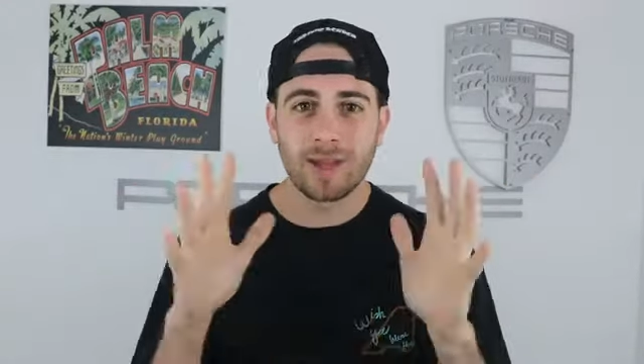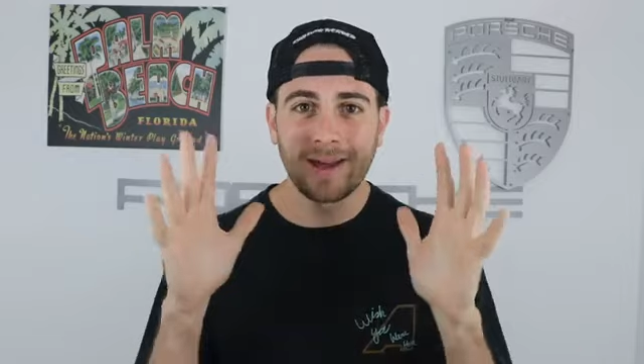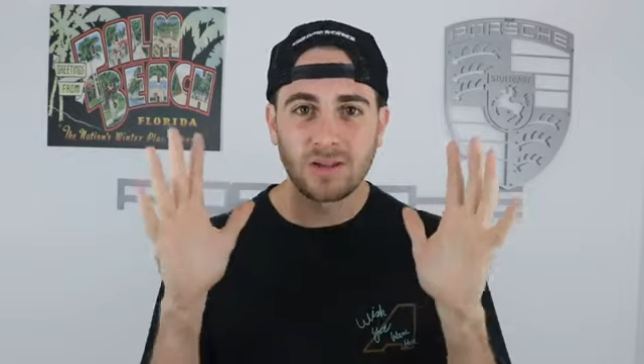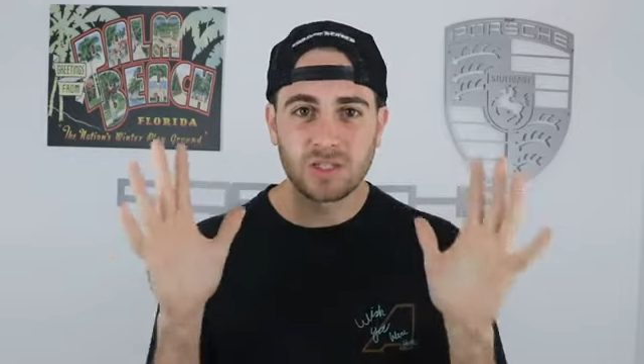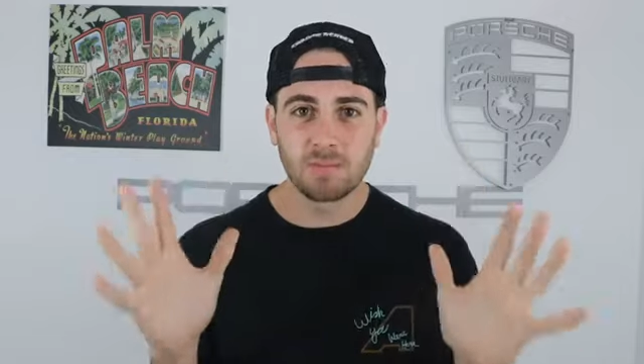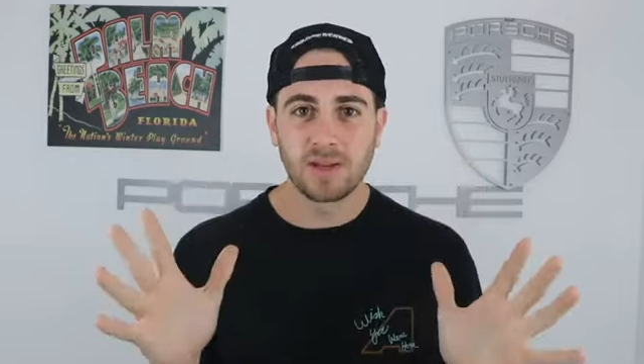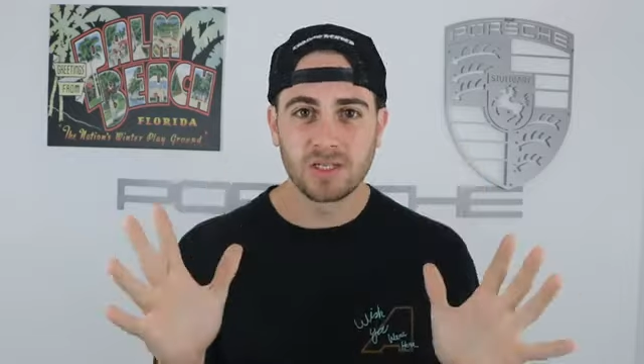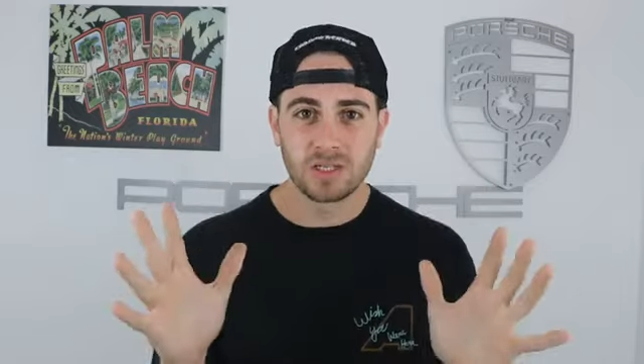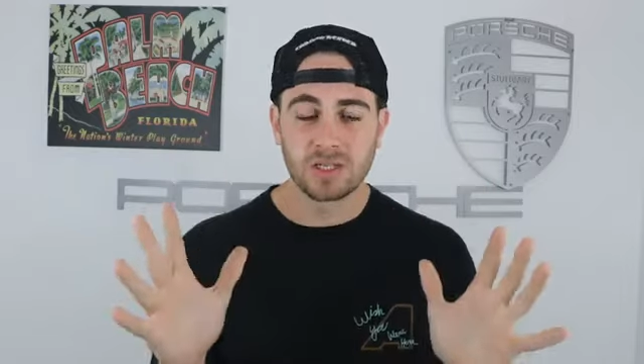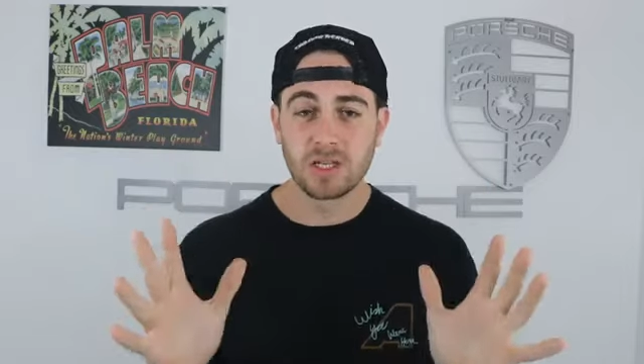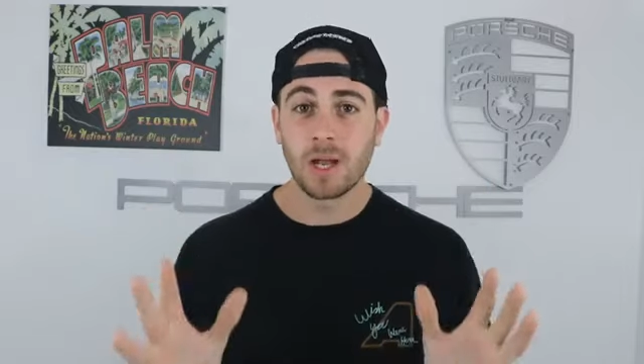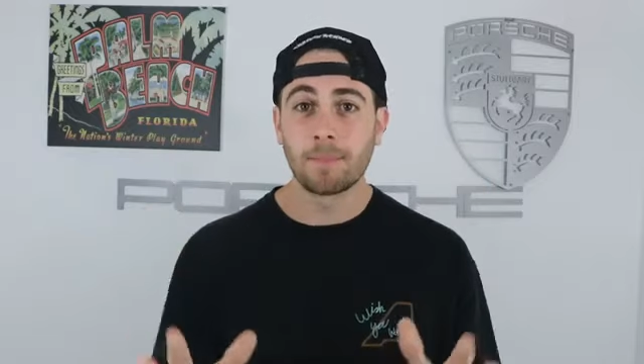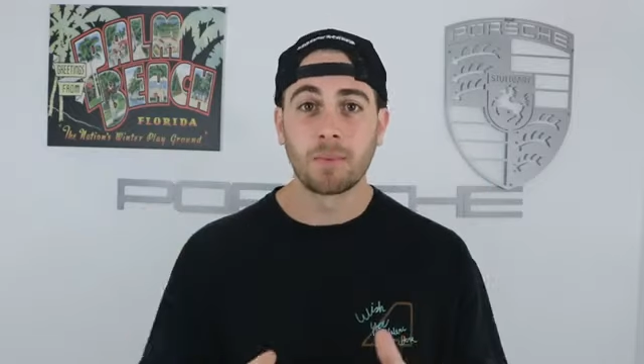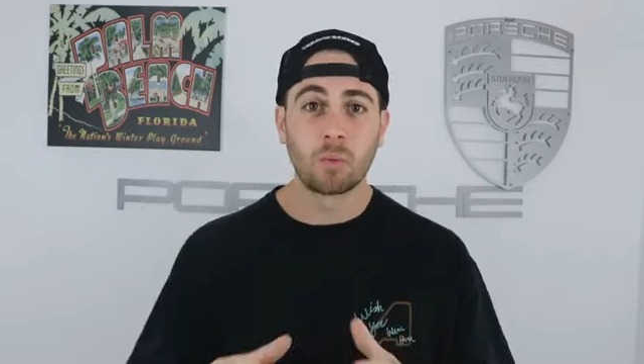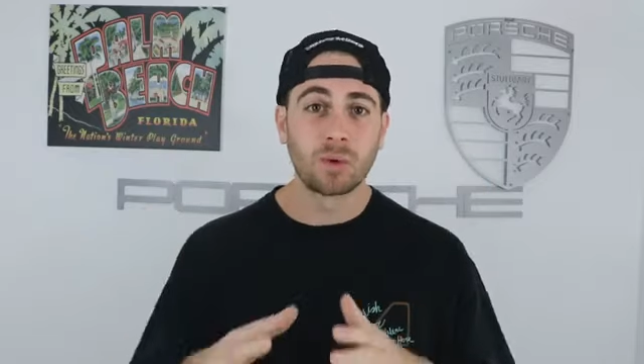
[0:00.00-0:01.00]
accounts mess this
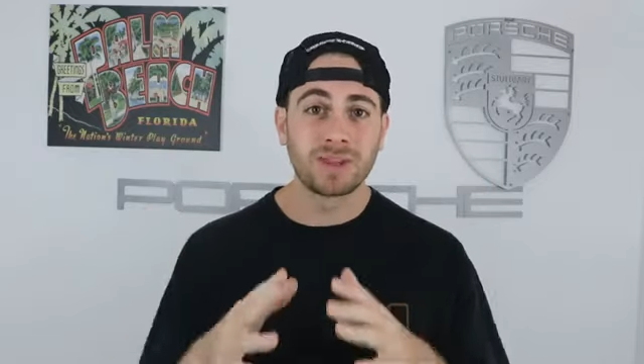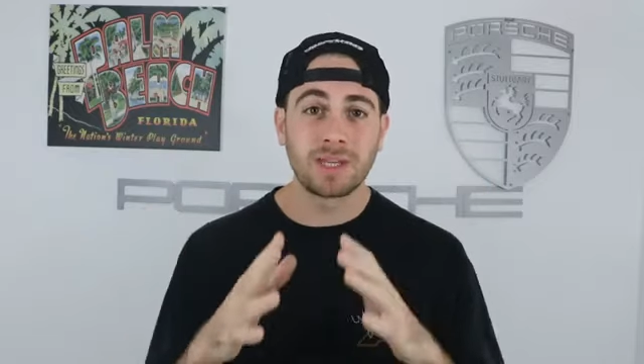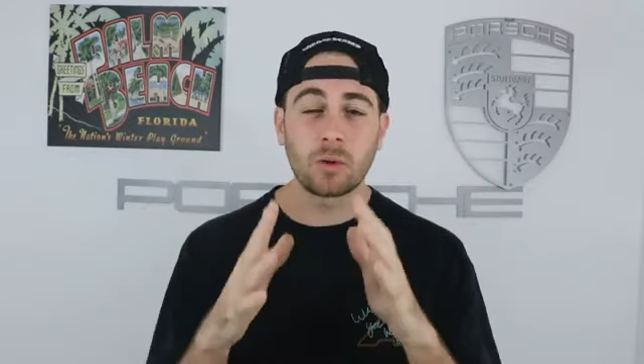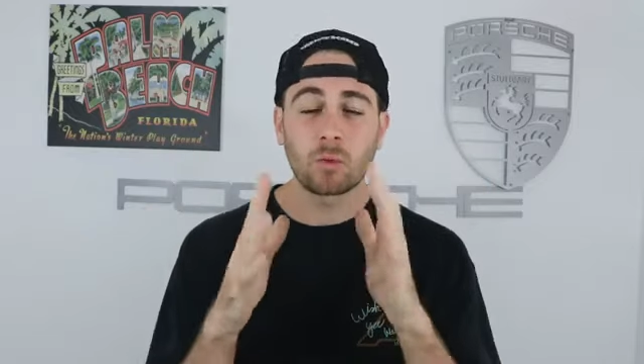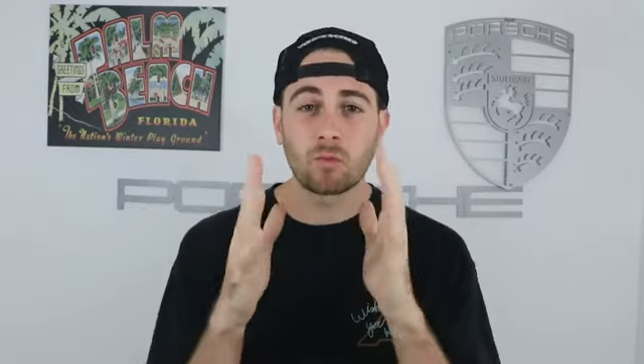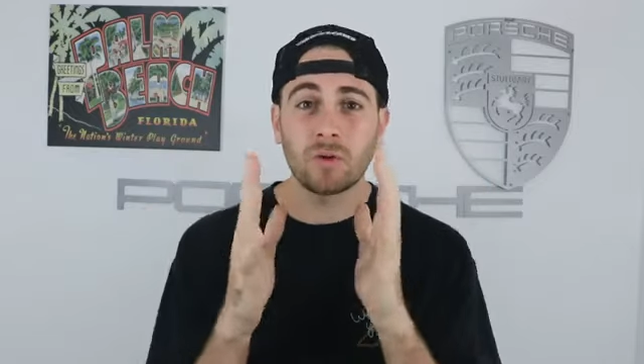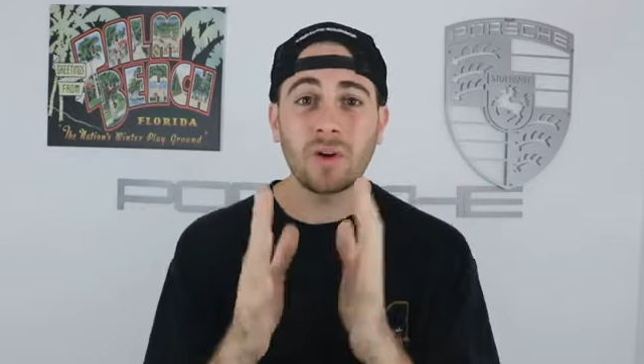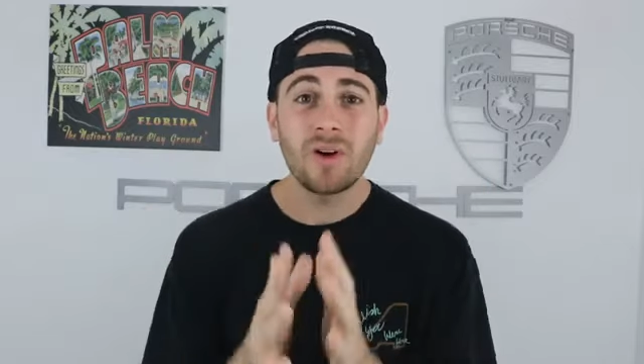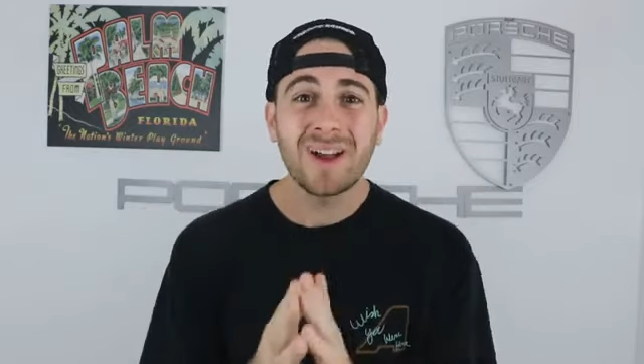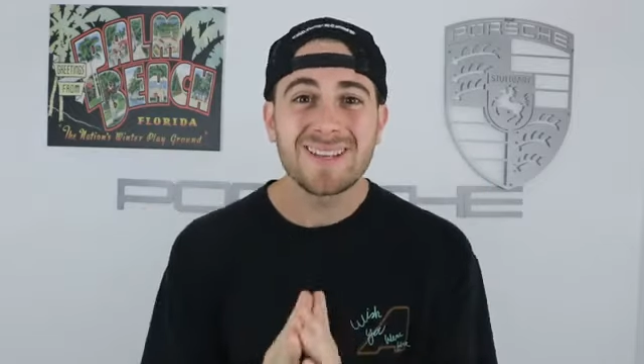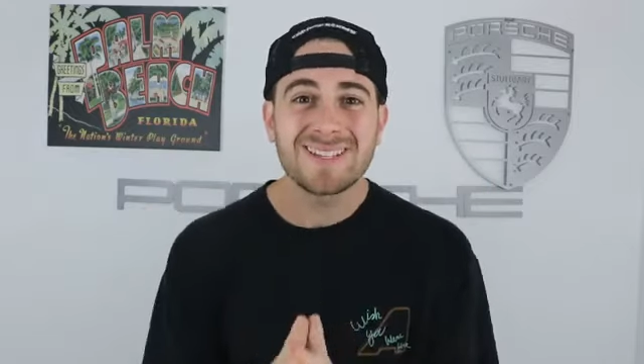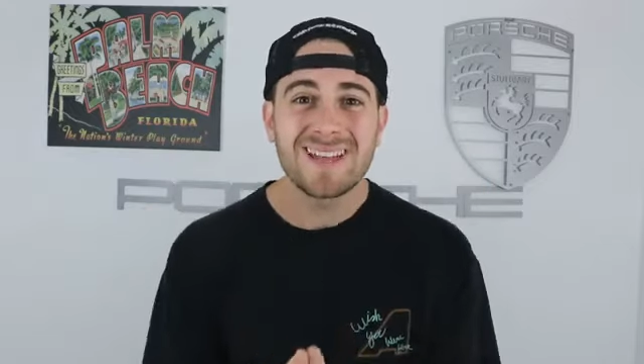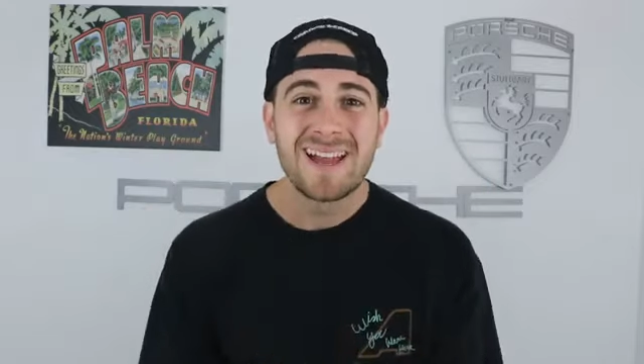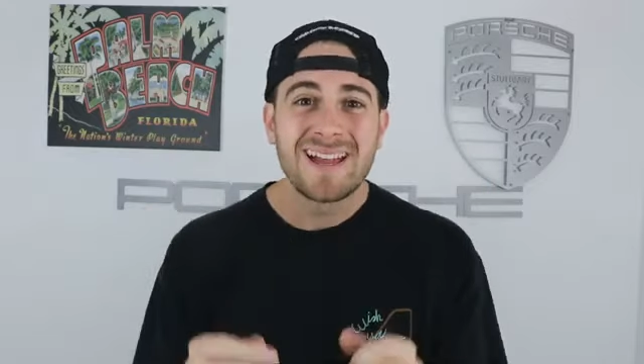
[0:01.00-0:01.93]
up. And what they don't realize